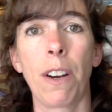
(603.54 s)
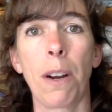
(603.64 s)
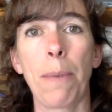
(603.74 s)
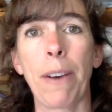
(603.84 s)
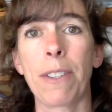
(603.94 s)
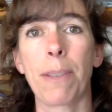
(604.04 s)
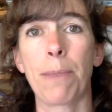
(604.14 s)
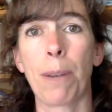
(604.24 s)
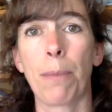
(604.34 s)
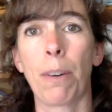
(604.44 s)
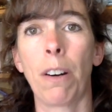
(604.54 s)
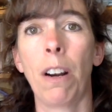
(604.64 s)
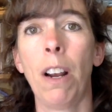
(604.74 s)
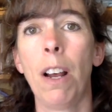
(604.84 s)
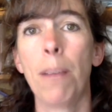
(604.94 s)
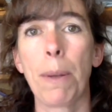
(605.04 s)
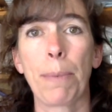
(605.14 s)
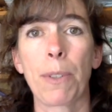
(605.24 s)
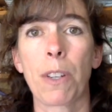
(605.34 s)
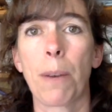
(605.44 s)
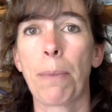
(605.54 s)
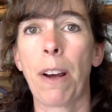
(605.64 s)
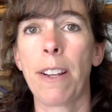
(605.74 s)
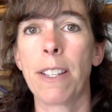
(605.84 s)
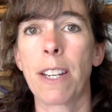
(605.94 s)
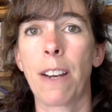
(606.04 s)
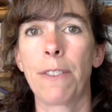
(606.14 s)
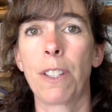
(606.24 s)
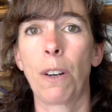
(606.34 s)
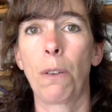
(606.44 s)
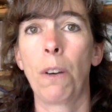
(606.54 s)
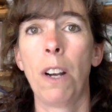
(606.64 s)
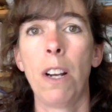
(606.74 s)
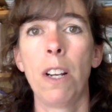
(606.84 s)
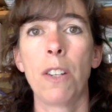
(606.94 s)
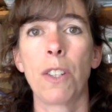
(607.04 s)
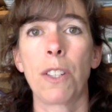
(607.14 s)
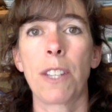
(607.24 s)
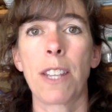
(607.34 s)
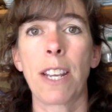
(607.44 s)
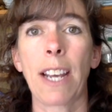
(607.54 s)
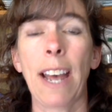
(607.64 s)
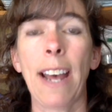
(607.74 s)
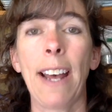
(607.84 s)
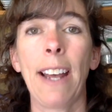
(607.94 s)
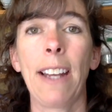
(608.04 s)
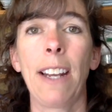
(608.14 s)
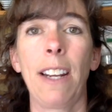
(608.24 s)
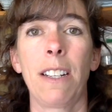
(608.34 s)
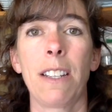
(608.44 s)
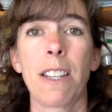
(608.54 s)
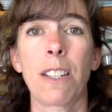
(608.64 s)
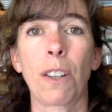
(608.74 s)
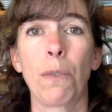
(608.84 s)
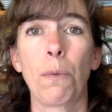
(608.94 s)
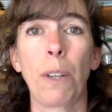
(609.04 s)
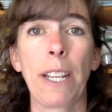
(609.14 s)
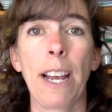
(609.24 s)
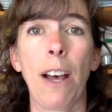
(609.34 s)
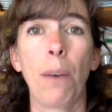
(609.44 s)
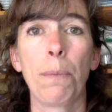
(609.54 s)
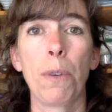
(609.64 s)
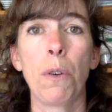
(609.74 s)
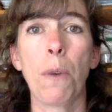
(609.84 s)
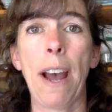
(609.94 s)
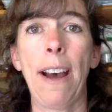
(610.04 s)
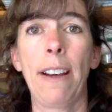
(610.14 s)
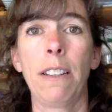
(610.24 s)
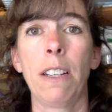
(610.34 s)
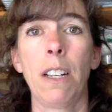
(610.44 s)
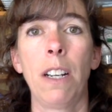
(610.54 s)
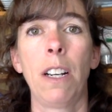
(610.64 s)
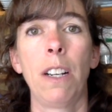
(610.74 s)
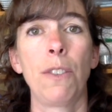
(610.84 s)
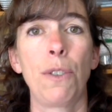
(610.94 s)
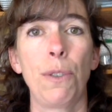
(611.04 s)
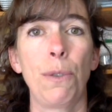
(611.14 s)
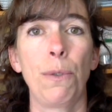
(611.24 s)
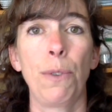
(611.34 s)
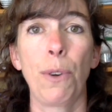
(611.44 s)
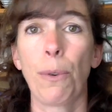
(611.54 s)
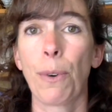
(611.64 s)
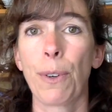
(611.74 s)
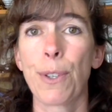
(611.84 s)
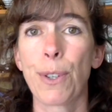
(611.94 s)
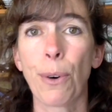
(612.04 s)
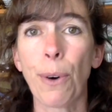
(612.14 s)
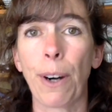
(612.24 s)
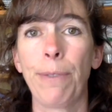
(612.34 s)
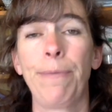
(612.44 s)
in about September. People start buying stuff. So just think ahead and this could really help you add to your store.